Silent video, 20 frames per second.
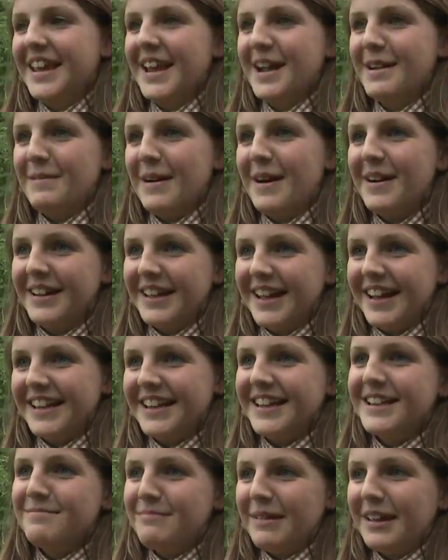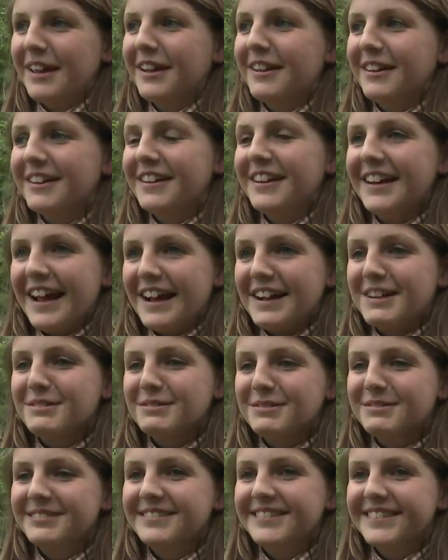yeah, apparently I need a bigger gun
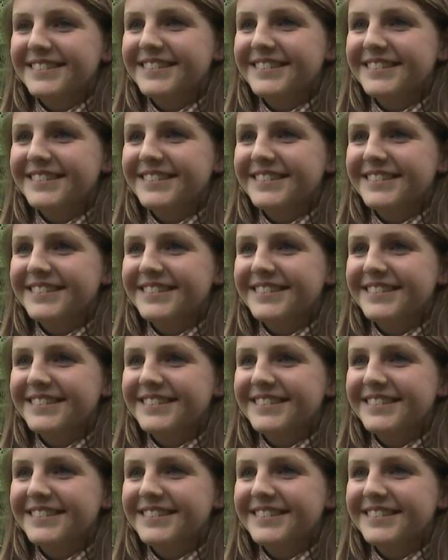now.